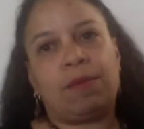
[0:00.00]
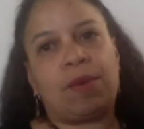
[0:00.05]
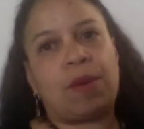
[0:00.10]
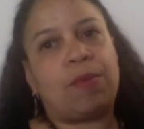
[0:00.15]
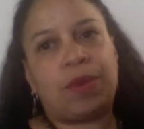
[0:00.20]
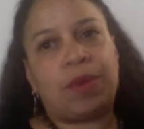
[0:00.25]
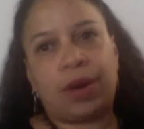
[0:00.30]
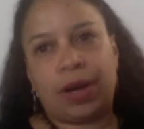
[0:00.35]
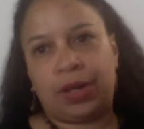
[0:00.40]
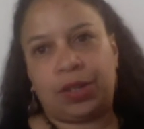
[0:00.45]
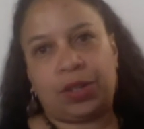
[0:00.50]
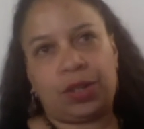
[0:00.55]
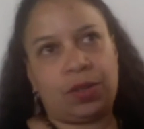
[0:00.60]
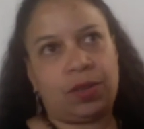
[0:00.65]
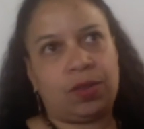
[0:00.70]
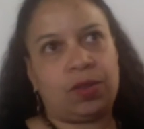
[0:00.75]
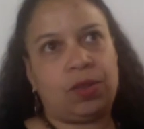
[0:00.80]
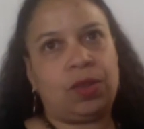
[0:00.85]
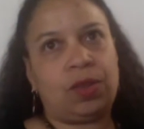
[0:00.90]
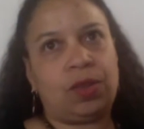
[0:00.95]

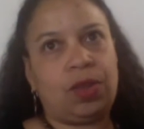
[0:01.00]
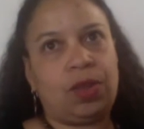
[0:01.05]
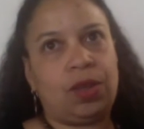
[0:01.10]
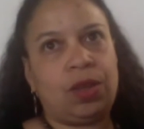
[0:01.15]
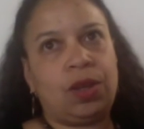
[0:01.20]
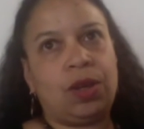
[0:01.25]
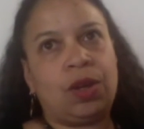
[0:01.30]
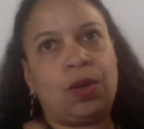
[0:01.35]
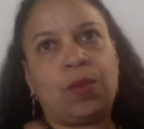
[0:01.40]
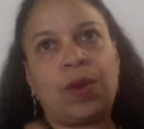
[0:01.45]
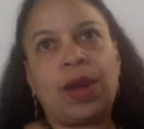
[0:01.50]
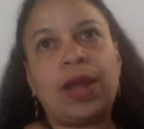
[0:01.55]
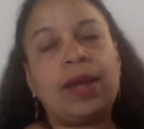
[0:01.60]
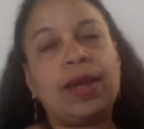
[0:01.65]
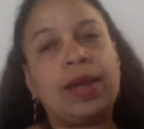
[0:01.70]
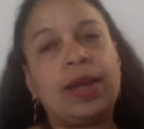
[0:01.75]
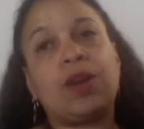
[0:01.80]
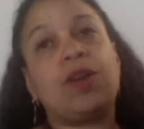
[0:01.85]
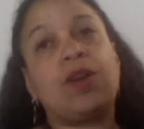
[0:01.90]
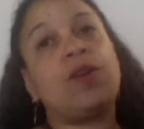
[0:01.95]
preparations.
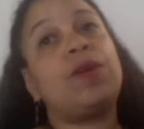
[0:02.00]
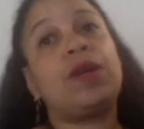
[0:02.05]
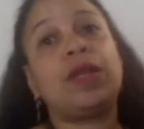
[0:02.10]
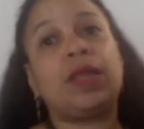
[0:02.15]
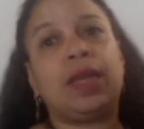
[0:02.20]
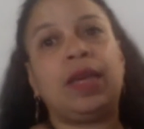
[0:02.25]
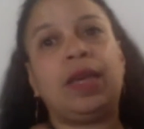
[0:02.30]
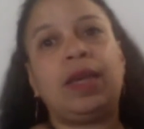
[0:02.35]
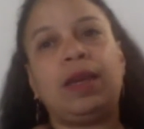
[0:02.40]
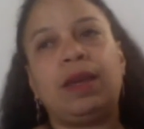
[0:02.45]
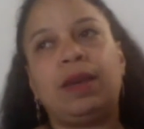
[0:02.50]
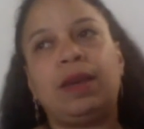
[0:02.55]
Right, currently,